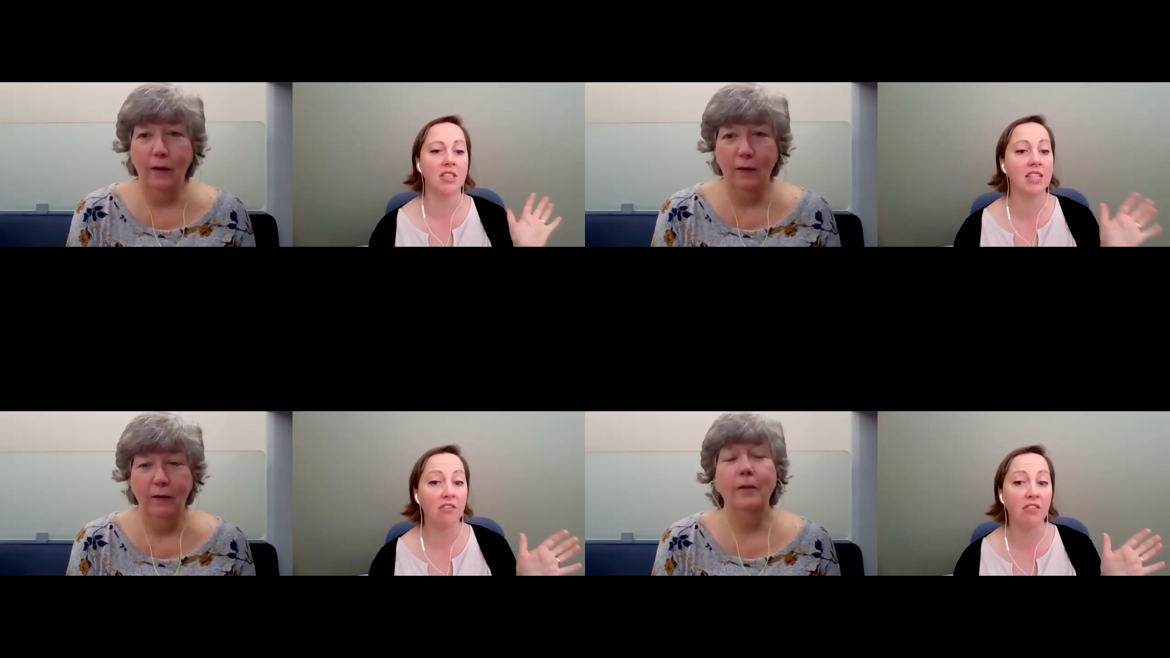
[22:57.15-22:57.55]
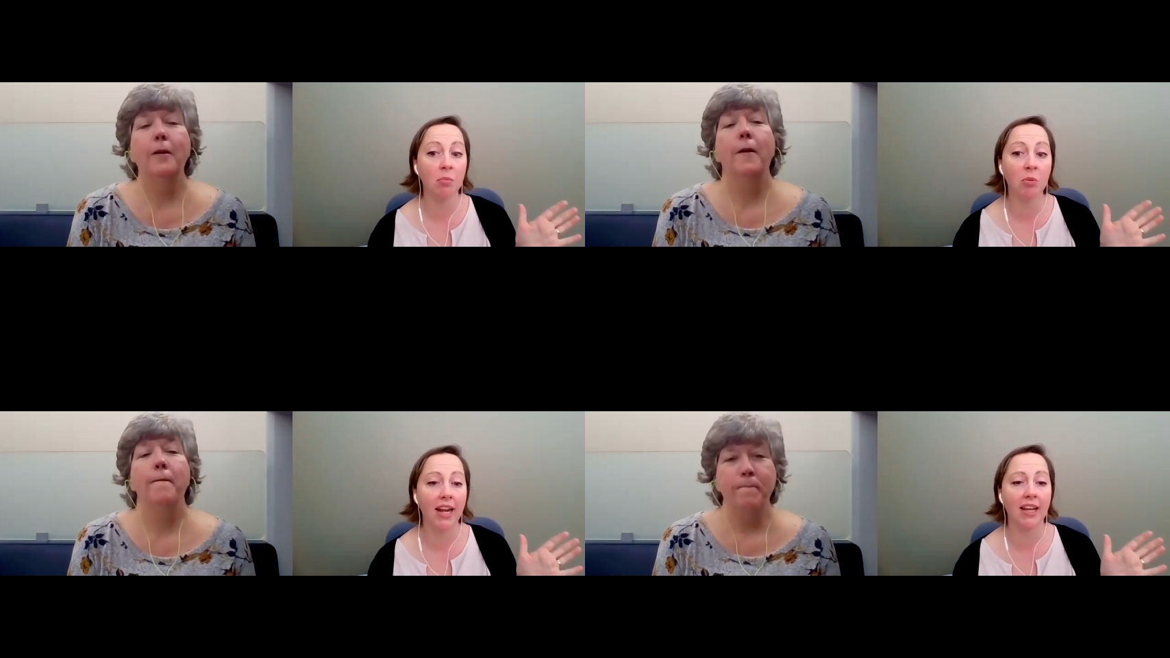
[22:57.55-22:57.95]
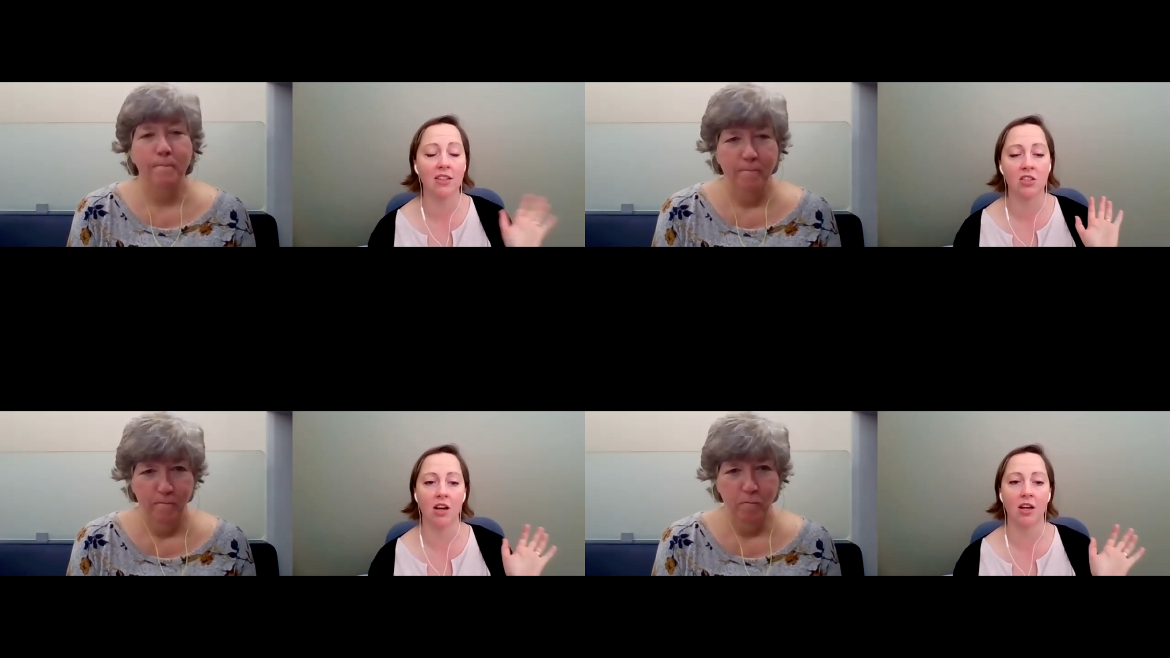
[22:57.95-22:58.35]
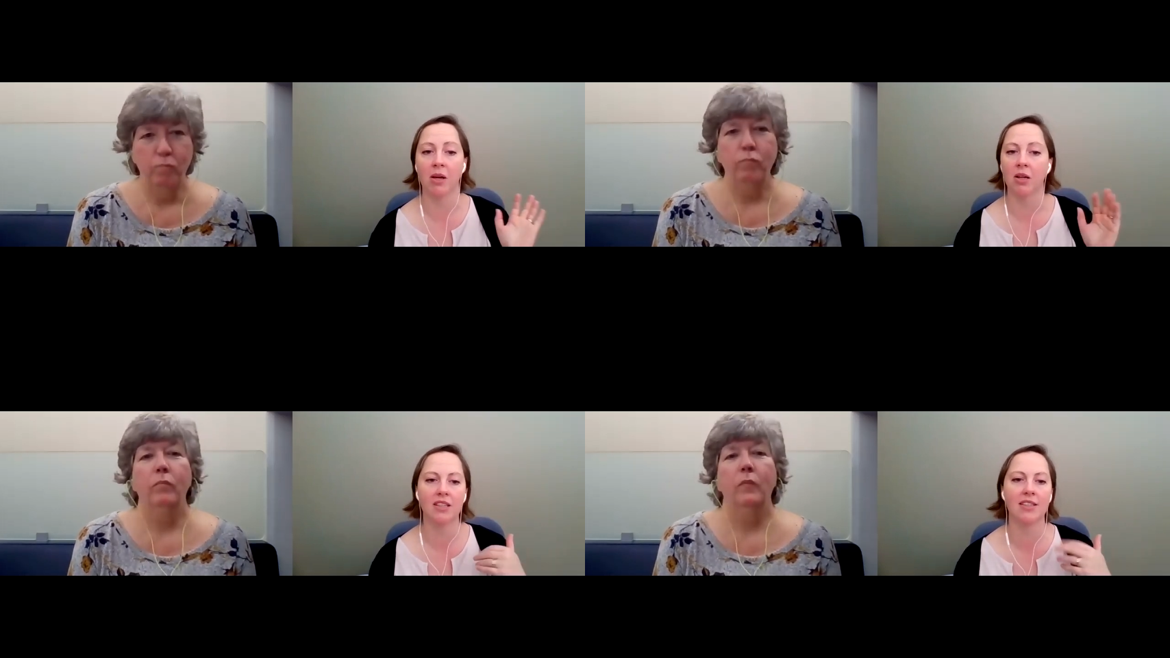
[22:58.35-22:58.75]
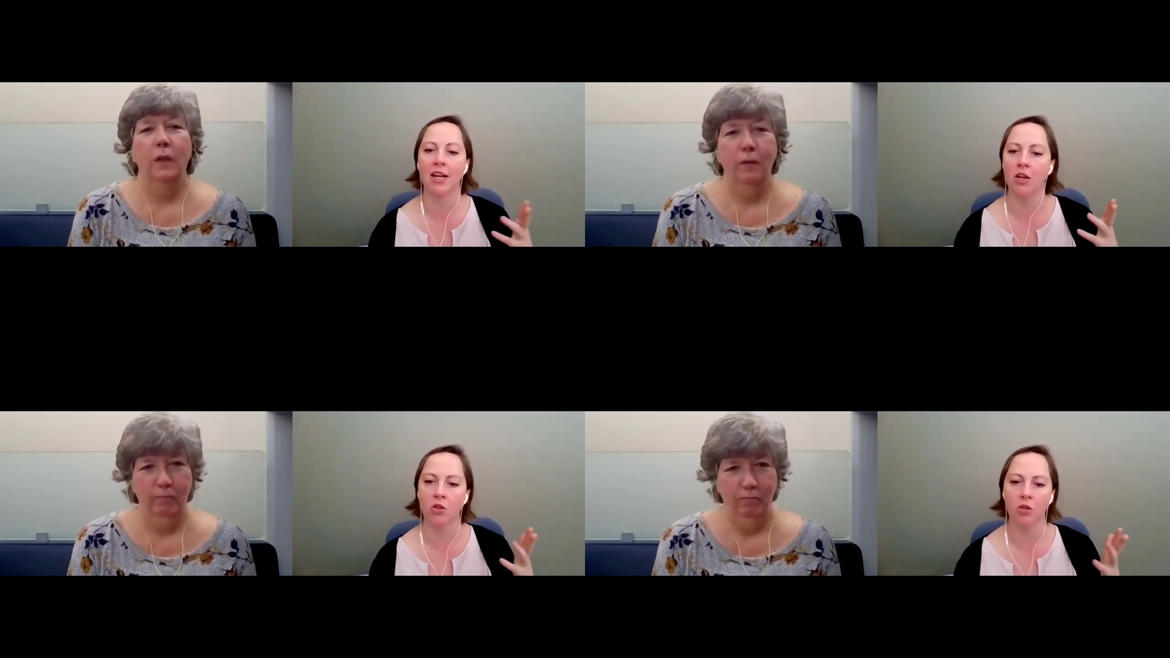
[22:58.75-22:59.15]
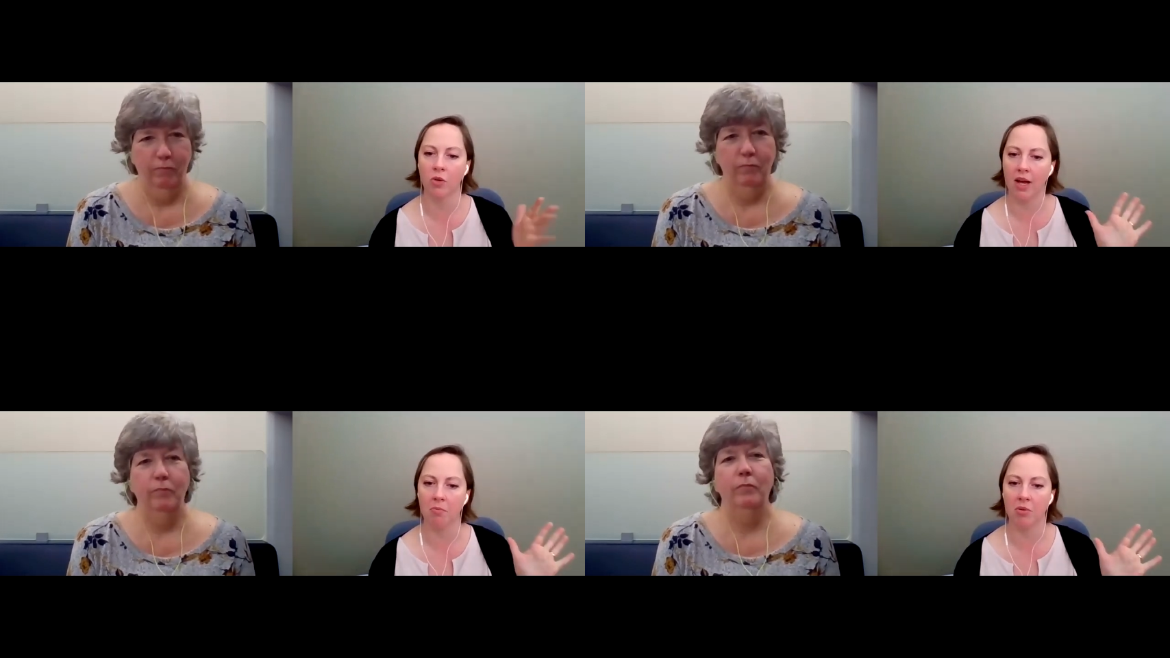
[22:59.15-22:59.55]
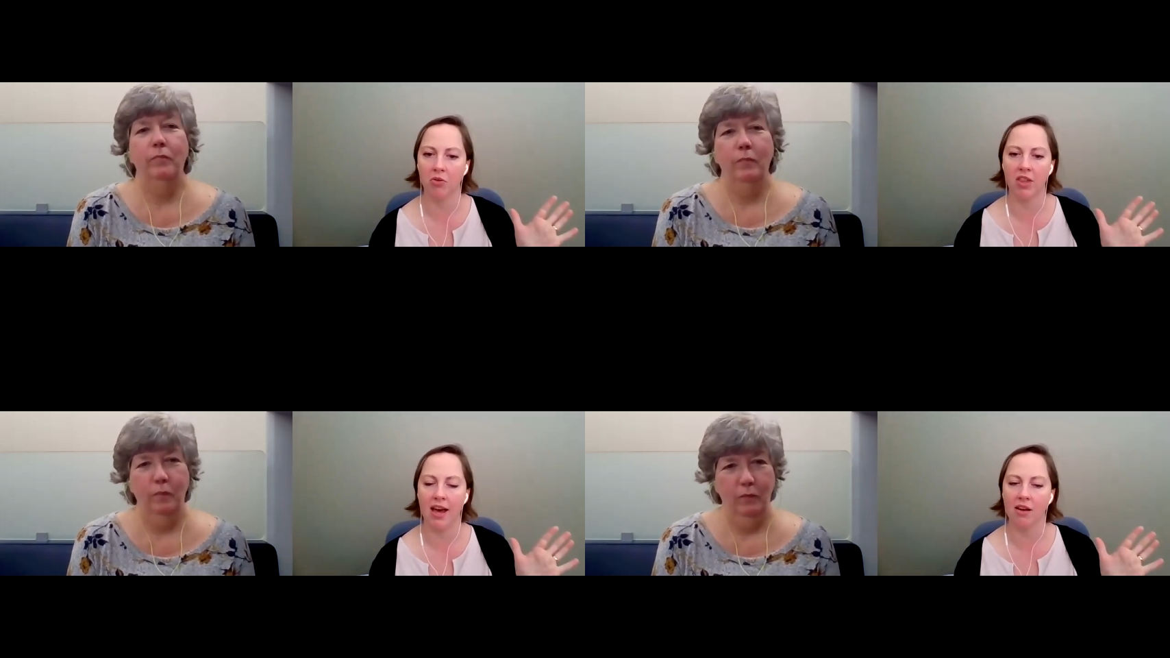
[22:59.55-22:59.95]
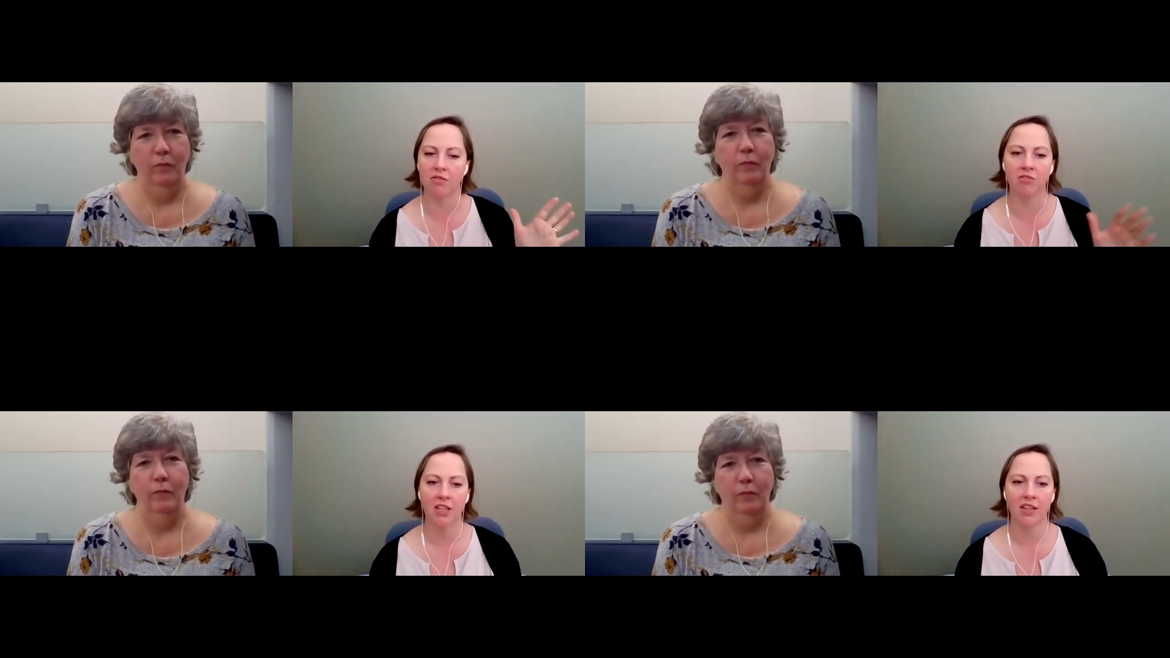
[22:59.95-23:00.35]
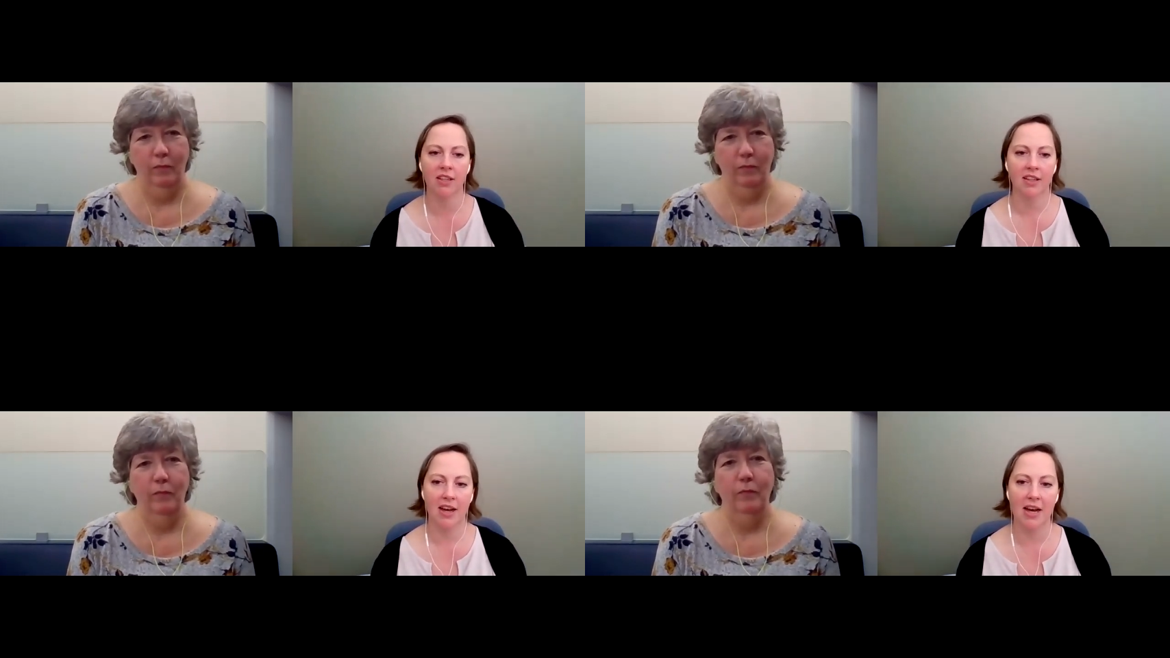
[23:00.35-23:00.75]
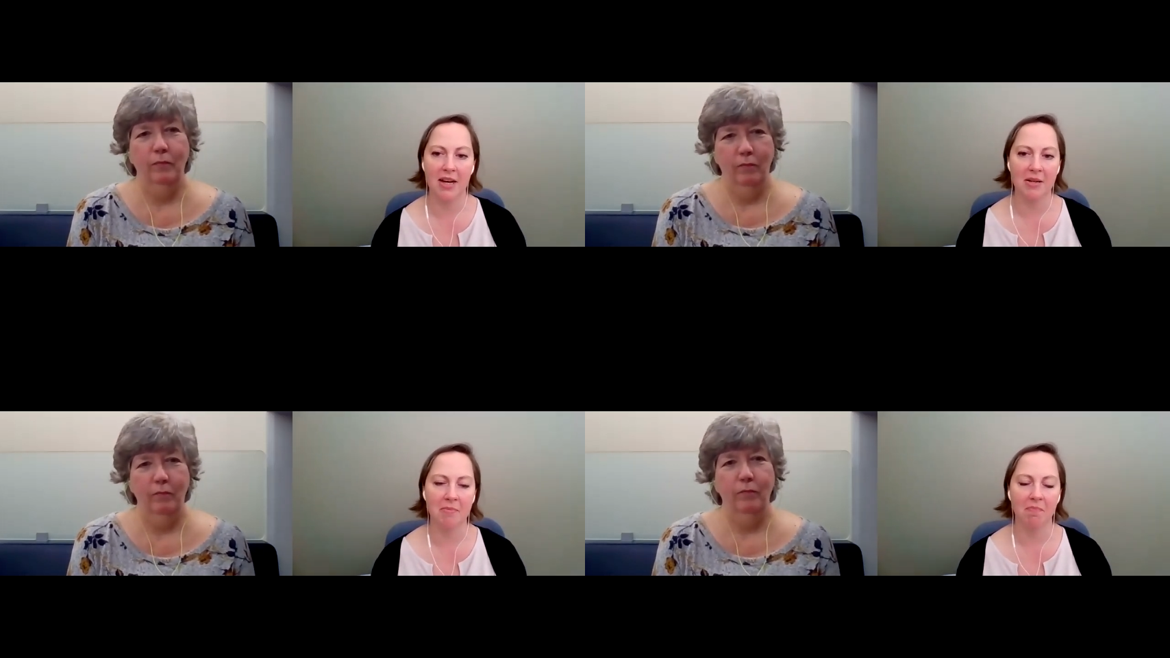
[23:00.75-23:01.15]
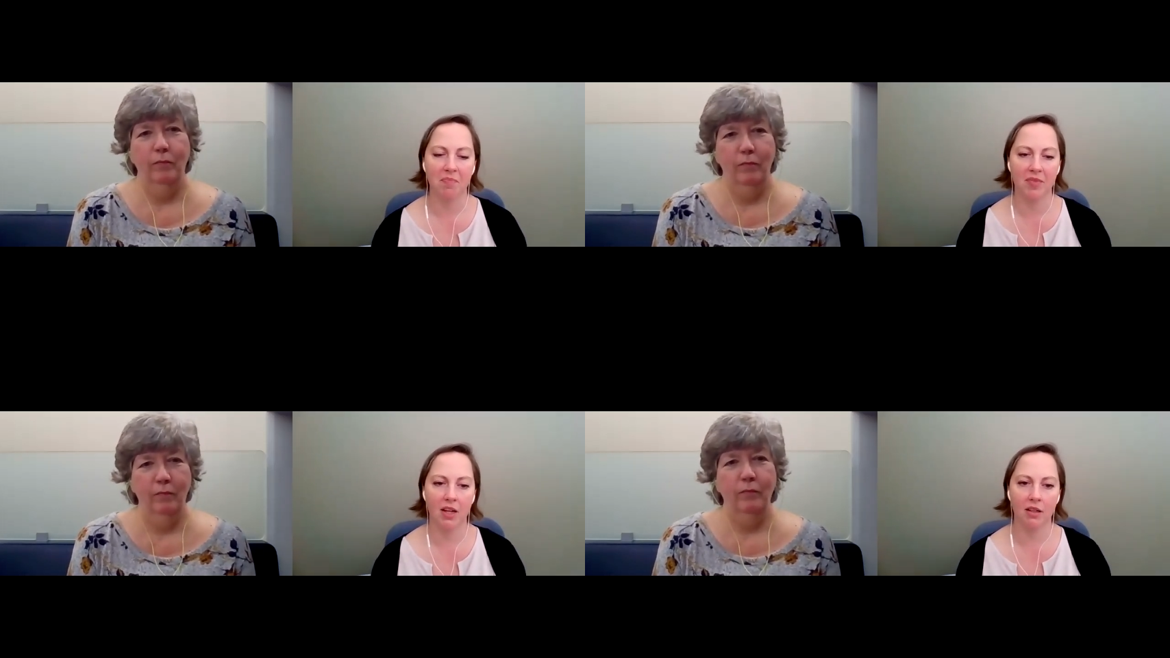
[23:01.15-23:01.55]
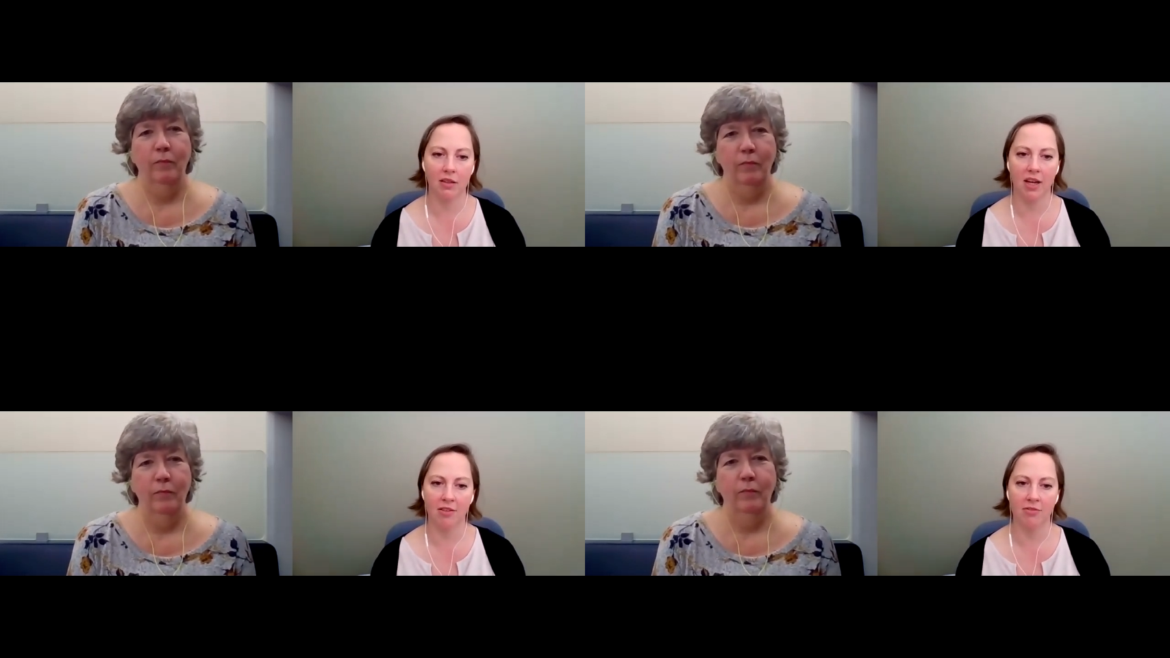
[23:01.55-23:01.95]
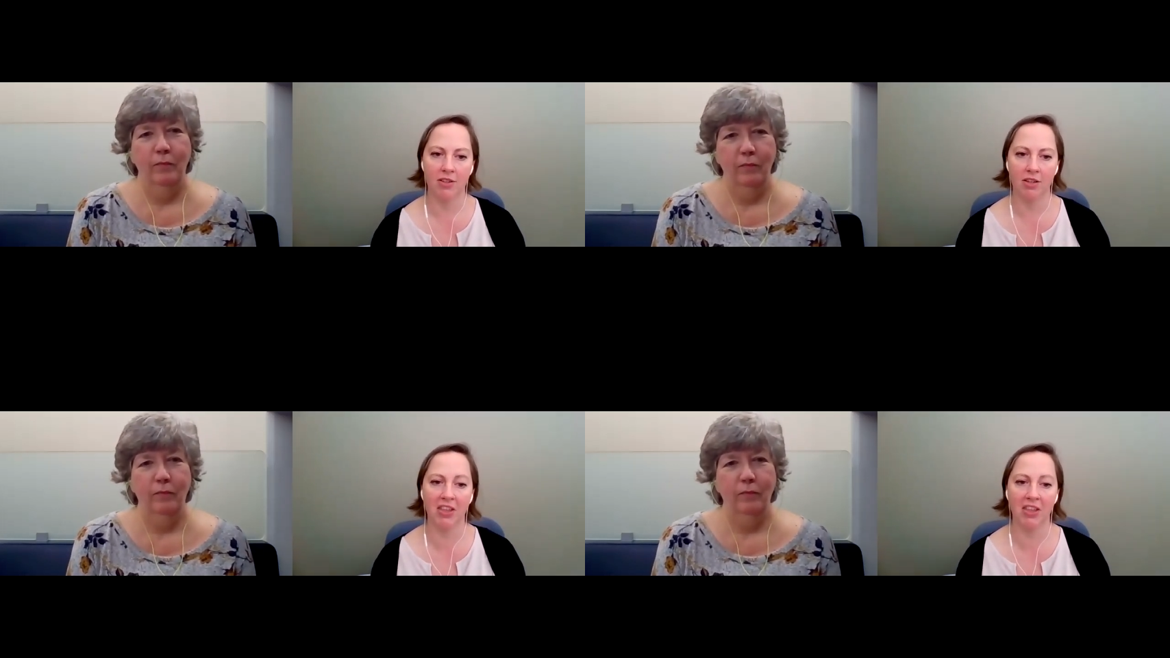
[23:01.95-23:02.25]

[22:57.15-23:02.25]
Speaker 1: TV break and talk about because I know you and I both have um, a love